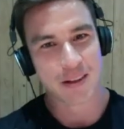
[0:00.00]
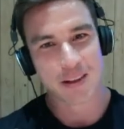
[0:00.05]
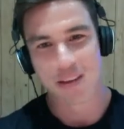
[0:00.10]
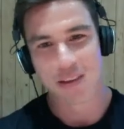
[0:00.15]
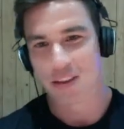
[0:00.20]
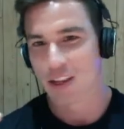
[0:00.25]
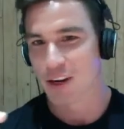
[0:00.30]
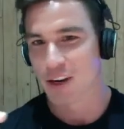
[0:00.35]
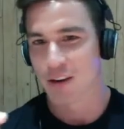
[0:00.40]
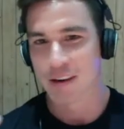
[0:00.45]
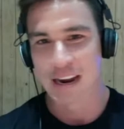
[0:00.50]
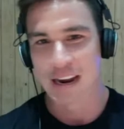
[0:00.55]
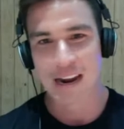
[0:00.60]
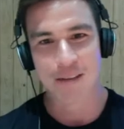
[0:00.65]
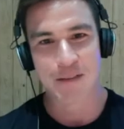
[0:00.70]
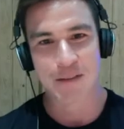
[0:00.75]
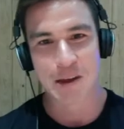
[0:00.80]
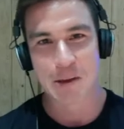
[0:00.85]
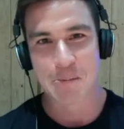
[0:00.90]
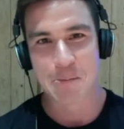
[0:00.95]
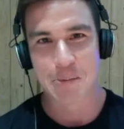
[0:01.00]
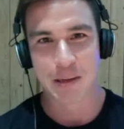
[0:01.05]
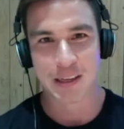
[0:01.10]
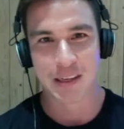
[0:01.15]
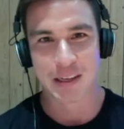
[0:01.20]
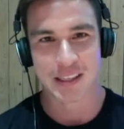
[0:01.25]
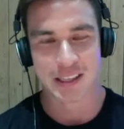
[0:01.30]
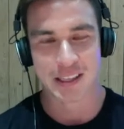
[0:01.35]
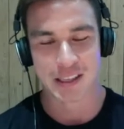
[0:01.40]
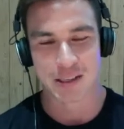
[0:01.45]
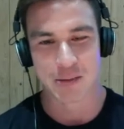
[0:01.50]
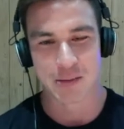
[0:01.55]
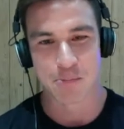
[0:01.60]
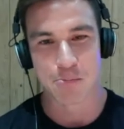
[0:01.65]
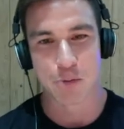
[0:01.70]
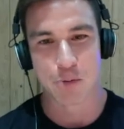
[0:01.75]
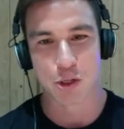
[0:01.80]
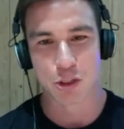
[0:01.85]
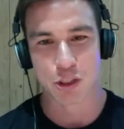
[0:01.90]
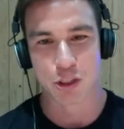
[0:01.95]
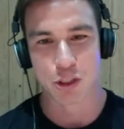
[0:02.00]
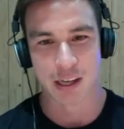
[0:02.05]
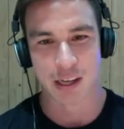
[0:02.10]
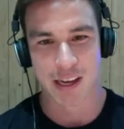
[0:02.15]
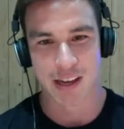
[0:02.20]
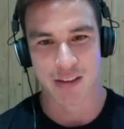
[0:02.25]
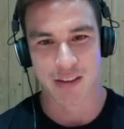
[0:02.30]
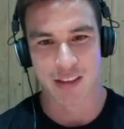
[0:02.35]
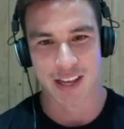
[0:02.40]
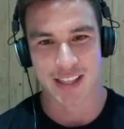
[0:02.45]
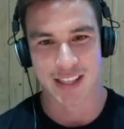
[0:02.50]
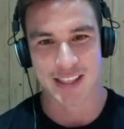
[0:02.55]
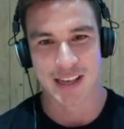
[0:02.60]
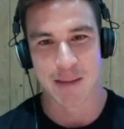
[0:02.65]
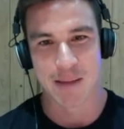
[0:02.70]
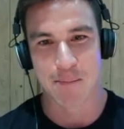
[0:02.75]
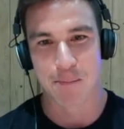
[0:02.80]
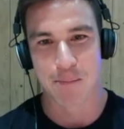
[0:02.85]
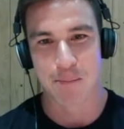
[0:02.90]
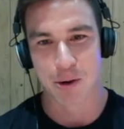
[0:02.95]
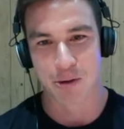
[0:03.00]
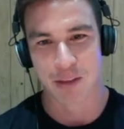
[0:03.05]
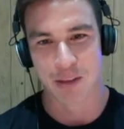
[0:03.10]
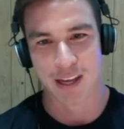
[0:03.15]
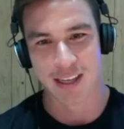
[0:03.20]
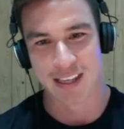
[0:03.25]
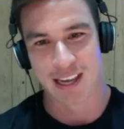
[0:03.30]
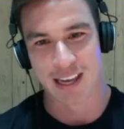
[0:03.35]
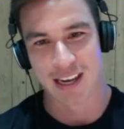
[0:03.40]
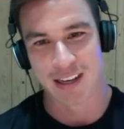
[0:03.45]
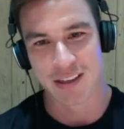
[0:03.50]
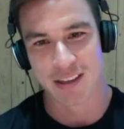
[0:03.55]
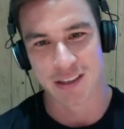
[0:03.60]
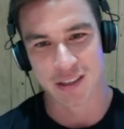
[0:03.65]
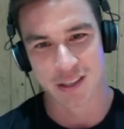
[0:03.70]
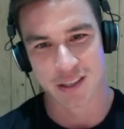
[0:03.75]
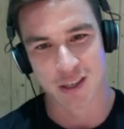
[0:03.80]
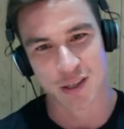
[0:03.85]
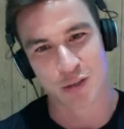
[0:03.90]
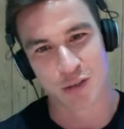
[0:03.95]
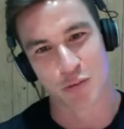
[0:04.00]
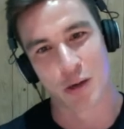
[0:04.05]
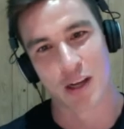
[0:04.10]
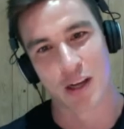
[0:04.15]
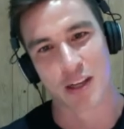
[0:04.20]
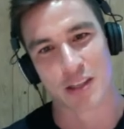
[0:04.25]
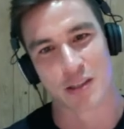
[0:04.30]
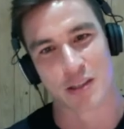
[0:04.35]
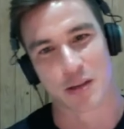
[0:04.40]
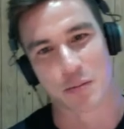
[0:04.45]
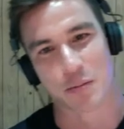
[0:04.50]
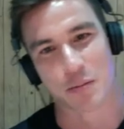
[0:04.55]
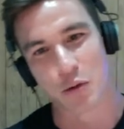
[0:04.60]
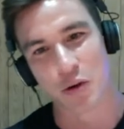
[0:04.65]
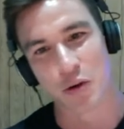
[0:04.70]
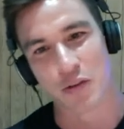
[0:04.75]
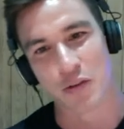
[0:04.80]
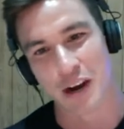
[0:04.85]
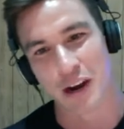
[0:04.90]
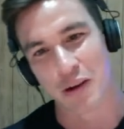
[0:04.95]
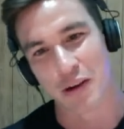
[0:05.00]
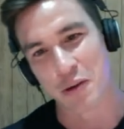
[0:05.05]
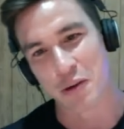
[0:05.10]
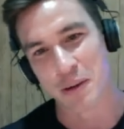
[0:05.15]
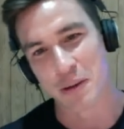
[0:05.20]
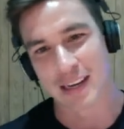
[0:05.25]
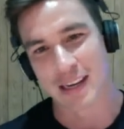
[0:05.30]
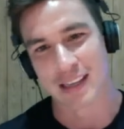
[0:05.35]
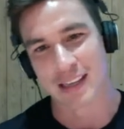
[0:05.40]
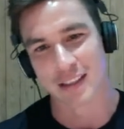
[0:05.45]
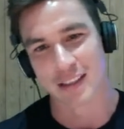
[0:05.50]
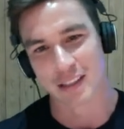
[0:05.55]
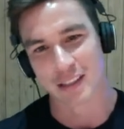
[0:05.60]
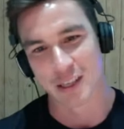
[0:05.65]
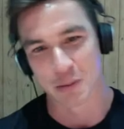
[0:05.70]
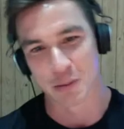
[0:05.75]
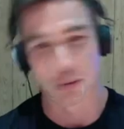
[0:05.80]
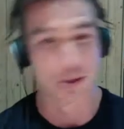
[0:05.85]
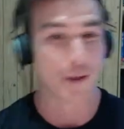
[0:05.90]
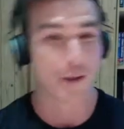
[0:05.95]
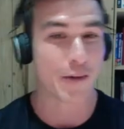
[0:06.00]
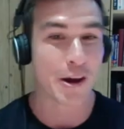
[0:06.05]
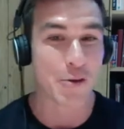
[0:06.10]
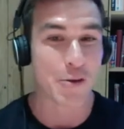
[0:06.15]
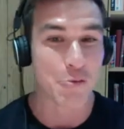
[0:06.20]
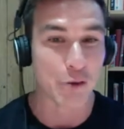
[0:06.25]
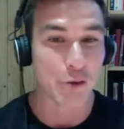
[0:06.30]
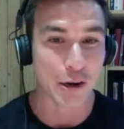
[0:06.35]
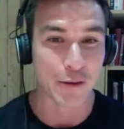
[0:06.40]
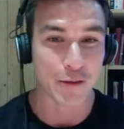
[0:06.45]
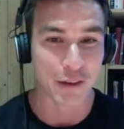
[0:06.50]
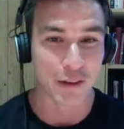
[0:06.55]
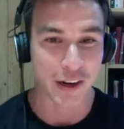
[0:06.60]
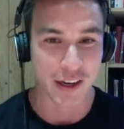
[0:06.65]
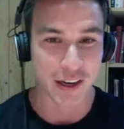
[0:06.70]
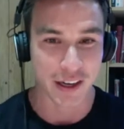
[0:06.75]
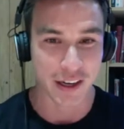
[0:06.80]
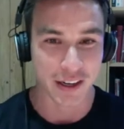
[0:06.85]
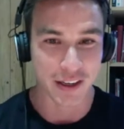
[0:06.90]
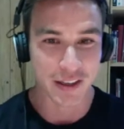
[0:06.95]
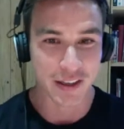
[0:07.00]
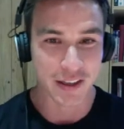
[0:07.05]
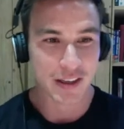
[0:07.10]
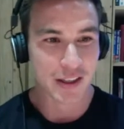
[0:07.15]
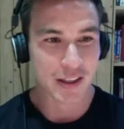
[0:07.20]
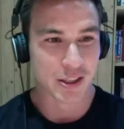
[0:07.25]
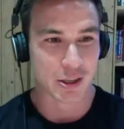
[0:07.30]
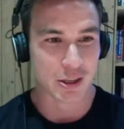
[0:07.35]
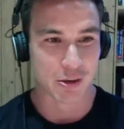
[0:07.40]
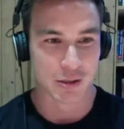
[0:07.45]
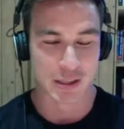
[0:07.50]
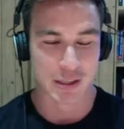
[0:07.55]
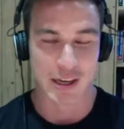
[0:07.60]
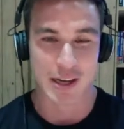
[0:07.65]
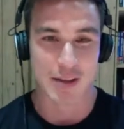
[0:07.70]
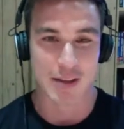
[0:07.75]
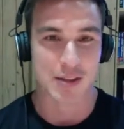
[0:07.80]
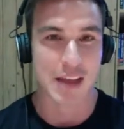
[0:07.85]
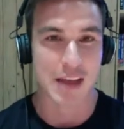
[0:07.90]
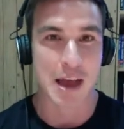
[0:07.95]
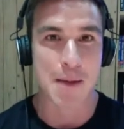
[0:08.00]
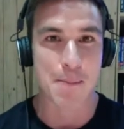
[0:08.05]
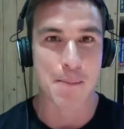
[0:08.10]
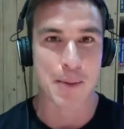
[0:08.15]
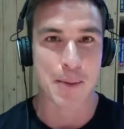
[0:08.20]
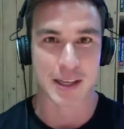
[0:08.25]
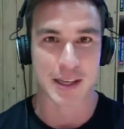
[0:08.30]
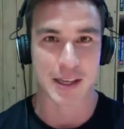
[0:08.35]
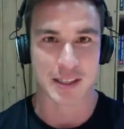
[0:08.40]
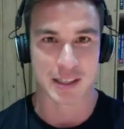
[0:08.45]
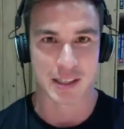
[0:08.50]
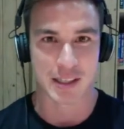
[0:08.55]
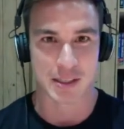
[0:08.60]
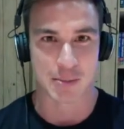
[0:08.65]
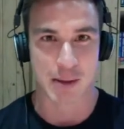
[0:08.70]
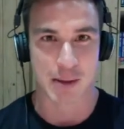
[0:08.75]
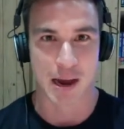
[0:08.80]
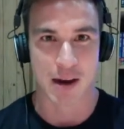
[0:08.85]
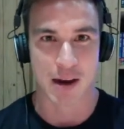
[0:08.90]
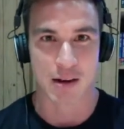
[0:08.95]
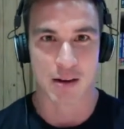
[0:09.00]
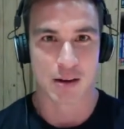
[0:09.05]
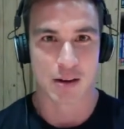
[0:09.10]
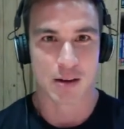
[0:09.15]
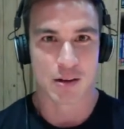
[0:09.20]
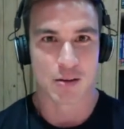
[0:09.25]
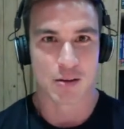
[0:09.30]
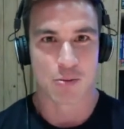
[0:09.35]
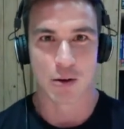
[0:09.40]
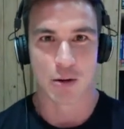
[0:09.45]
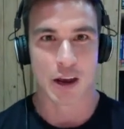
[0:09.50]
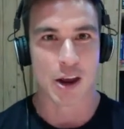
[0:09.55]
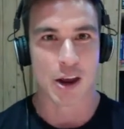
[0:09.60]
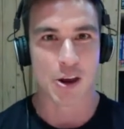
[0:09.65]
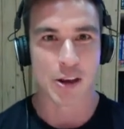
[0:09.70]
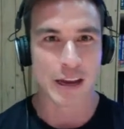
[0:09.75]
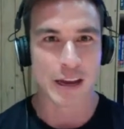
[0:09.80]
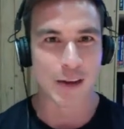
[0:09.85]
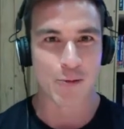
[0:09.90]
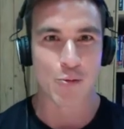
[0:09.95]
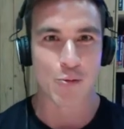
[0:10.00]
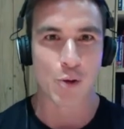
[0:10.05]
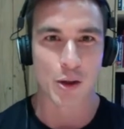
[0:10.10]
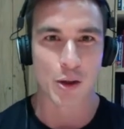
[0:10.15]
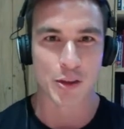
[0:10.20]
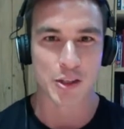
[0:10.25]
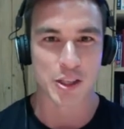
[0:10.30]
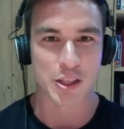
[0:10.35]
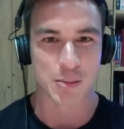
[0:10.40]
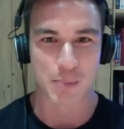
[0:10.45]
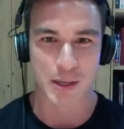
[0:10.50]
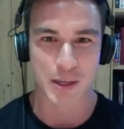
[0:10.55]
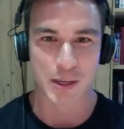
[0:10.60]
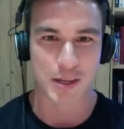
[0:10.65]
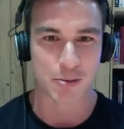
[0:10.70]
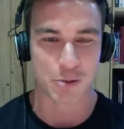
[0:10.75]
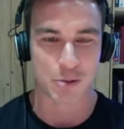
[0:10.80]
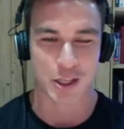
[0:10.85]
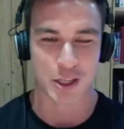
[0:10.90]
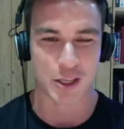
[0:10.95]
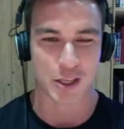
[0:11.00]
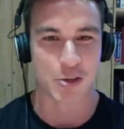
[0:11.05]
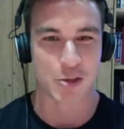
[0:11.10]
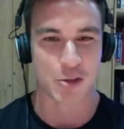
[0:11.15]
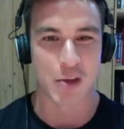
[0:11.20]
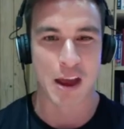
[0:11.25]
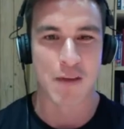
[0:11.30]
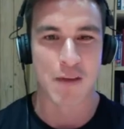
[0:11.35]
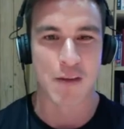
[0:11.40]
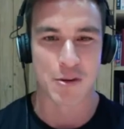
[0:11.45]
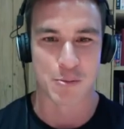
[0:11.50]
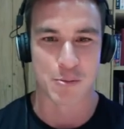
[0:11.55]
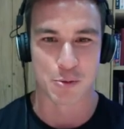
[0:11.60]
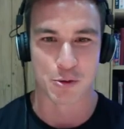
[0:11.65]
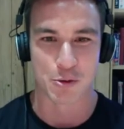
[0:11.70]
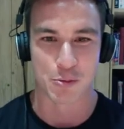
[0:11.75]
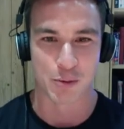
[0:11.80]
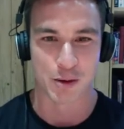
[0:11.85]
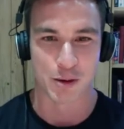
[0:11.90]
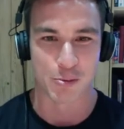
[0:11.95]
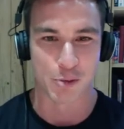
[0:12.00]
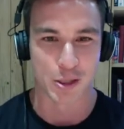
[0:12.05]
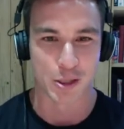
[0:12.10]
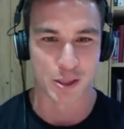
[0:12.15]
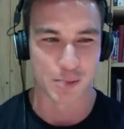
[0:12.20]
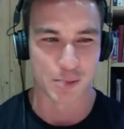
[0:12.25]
They don't have that ability to modulate their tempo and their cadence as well as more of an aerobic athlete does, which I find really funny. So it's like their pacing is about, well, I only have one speed at which I can do every movement, which is